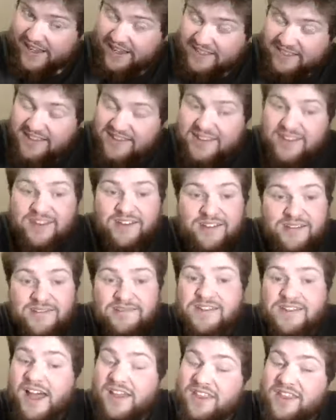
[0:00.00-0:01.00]
I think
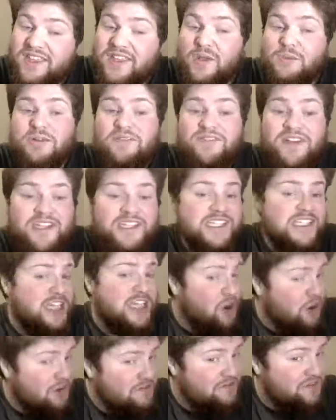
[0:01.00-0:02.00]
he'll
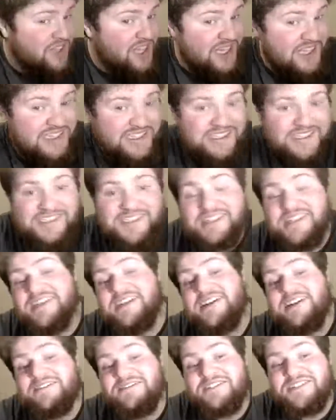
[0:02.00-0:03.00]
provide conflict
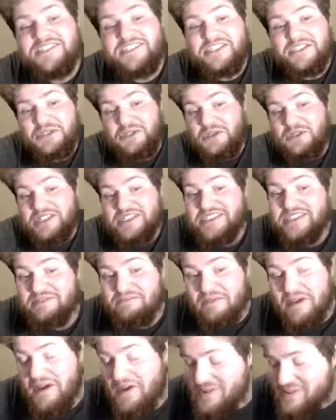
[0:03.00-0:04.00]
for the story
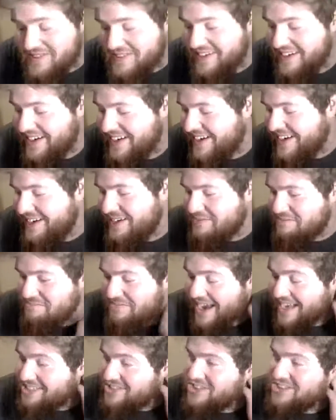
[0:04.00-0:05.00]
somehow.
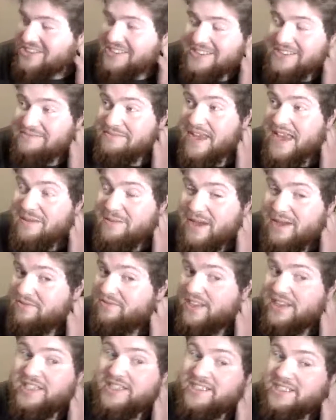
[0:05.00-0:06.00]
Magical,
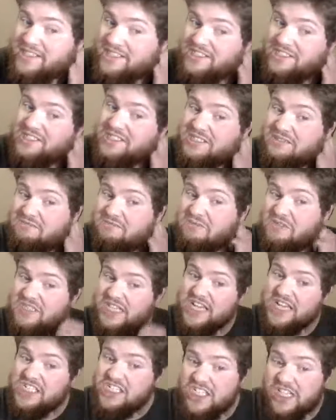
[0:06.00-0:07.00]
maybe villainous,
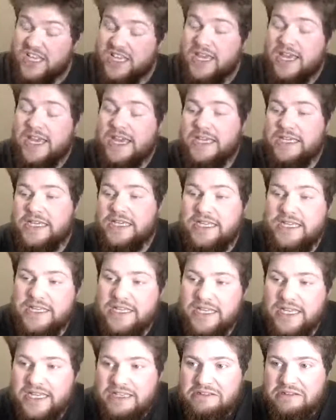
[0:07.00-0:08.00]
potentially.
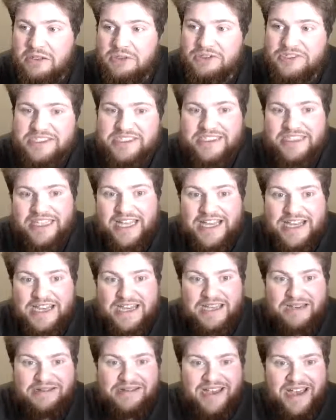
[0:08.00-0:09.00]
He looks
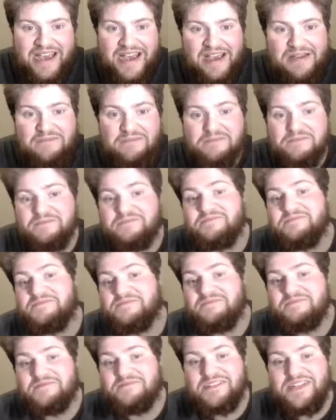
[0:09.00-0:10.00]
like
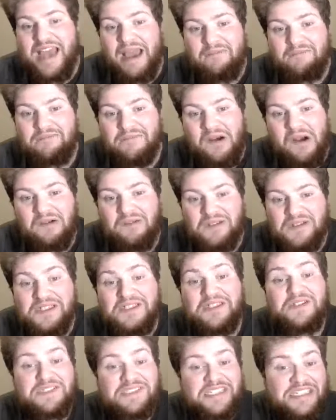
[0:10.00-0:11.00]
Captain
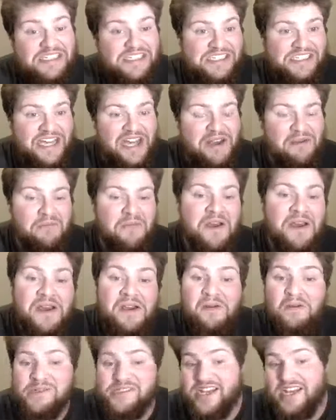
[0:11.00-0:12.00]
Marvel. He looks like Shazam,
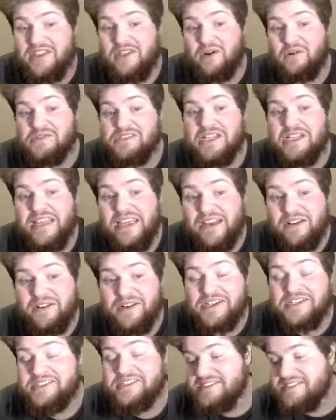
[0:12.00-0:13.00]
which I thought was
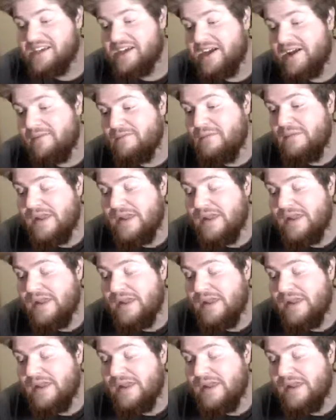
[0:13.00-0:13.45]
hilarious.